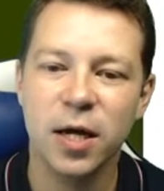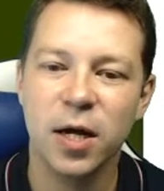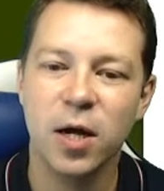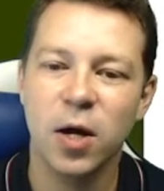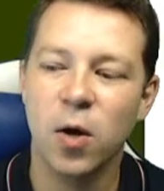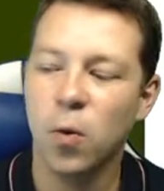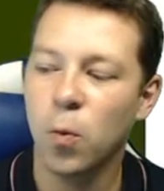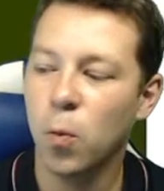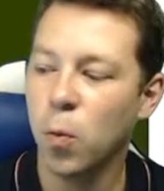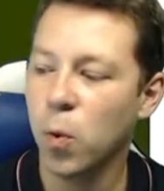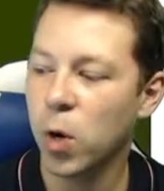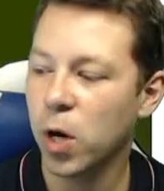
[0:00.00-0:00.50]

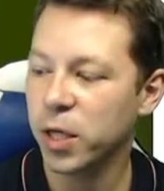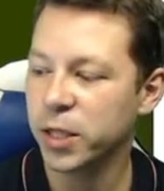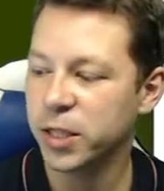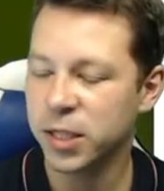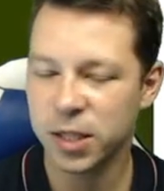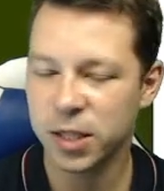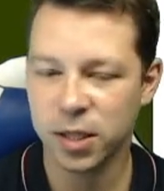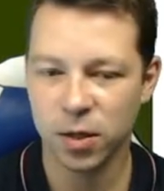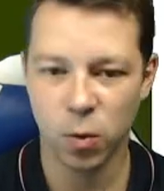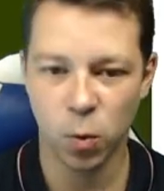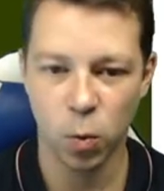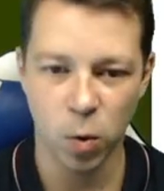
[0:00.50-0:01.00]

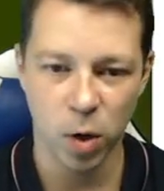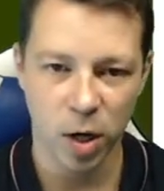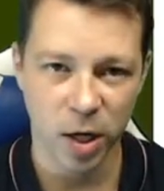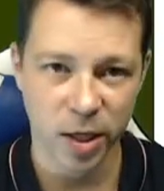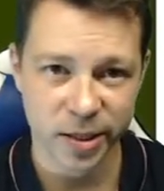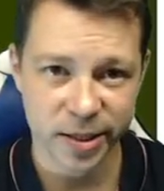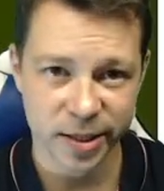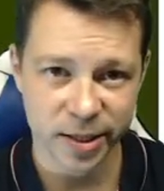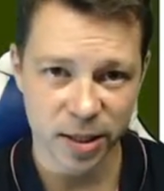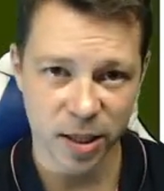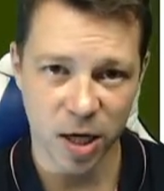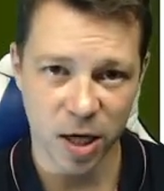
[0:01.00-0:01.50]
what
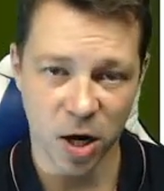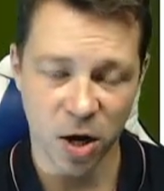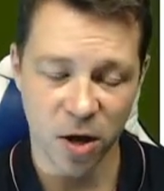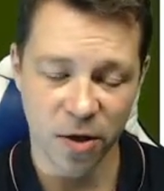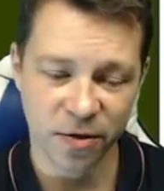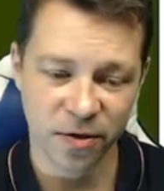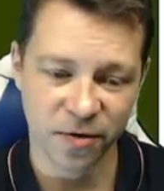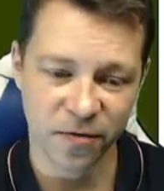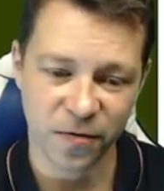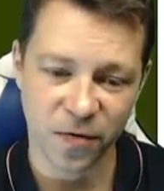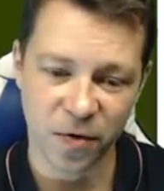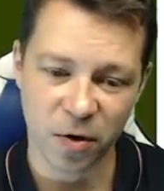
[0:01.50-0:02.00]
was
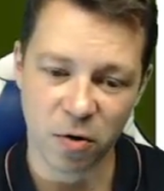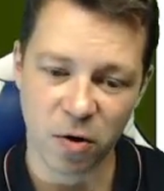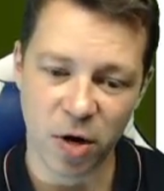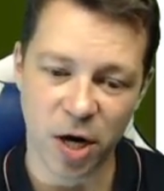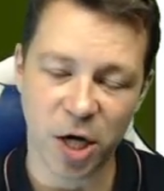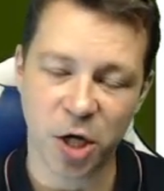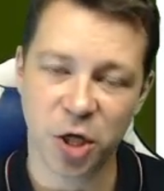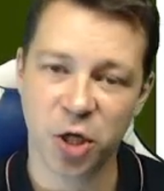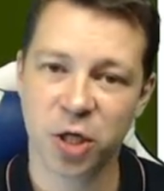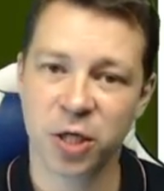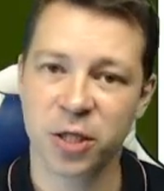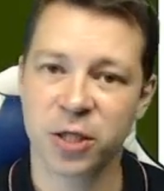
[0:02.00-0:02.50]
on the
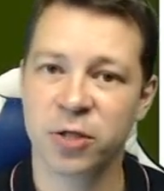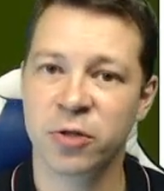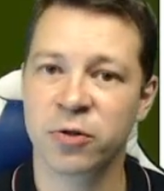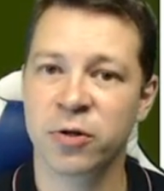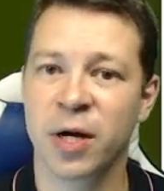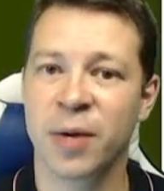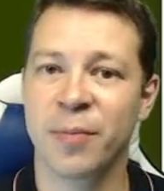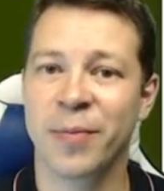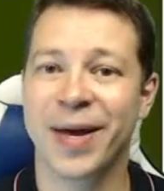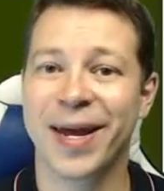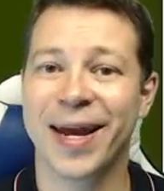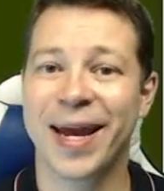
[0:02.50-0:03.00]
Federation
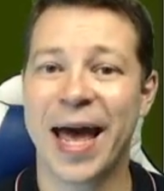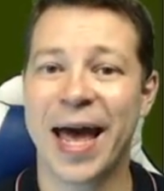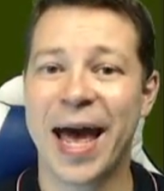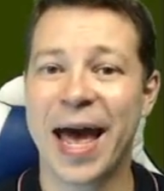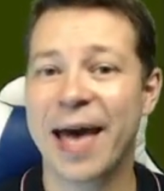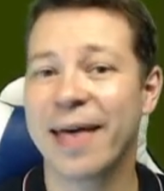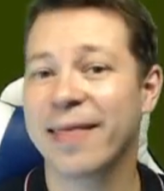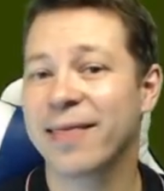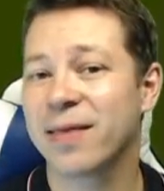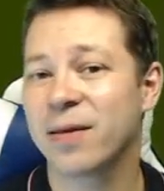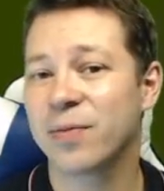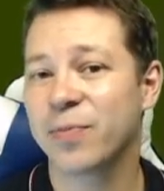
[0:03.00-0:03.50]
tournament
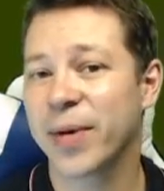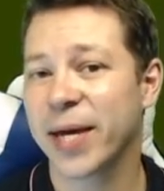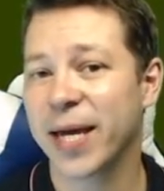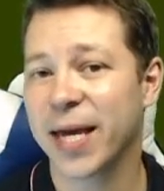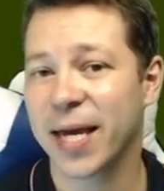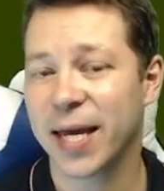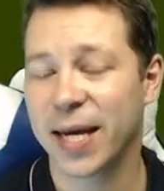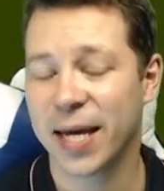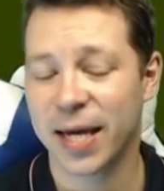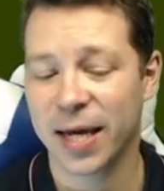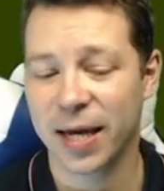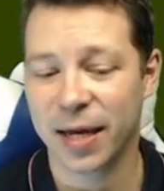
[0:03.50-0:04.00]
at the
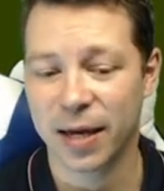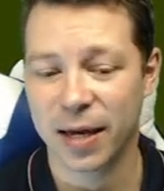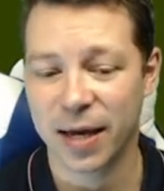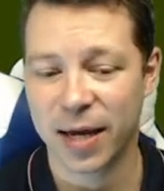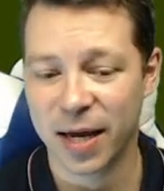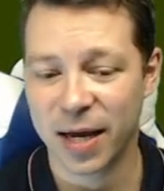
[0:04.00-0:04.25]
beginning,